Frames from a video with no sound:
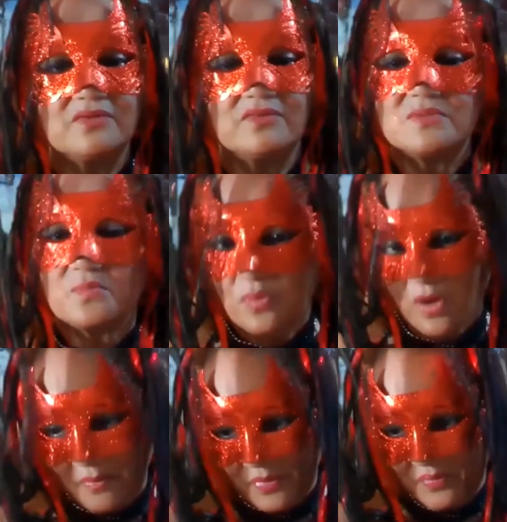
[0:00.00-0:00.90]
to its
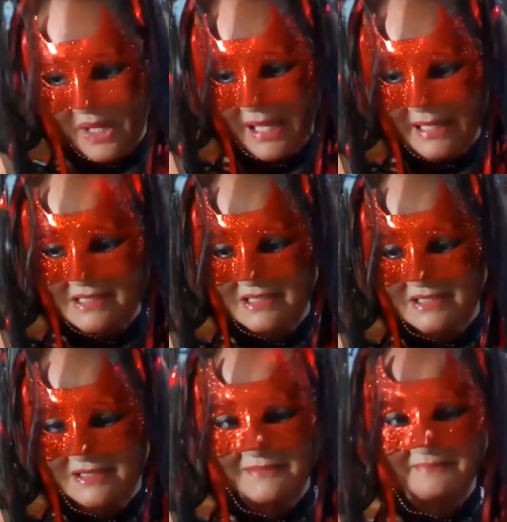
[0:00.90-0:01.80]
proper
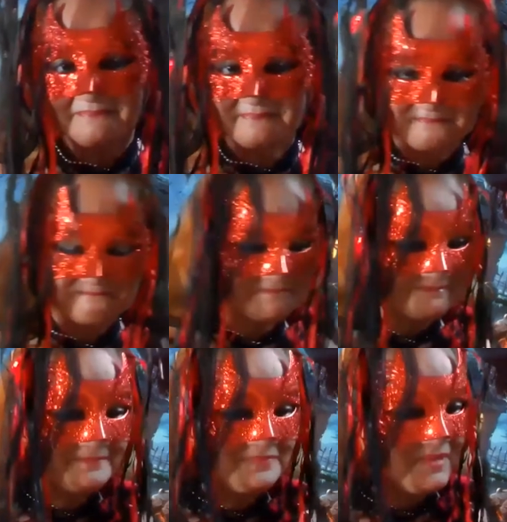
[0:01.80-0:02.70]
place.
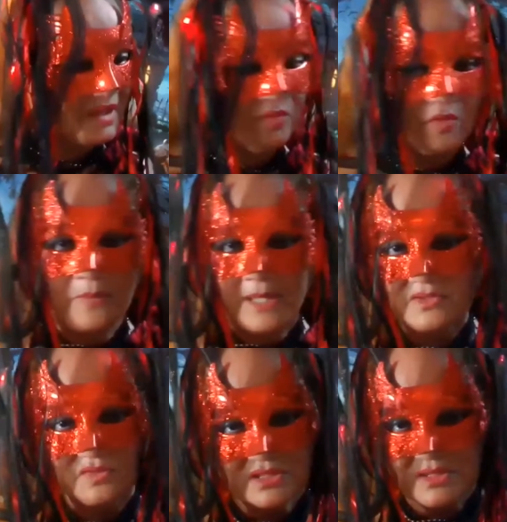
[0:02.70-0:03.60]
No
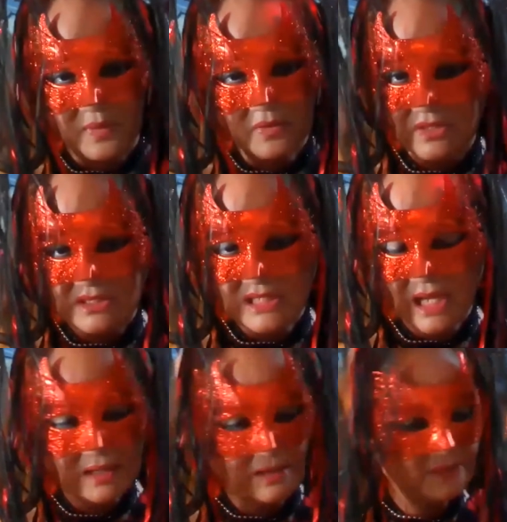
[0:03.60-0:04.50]
mess with the spirits, yeah?